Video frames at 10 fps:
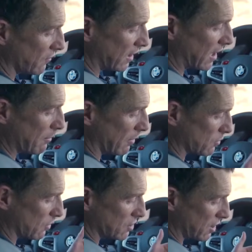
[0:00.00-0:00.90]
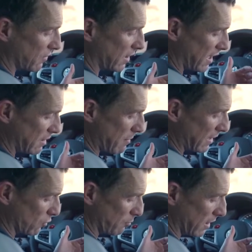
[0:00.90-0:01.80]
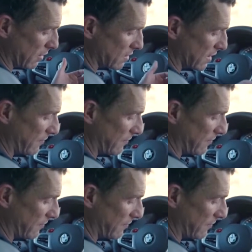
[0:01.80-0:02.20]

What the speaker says: for the gearbox when you're shifting in manual mode.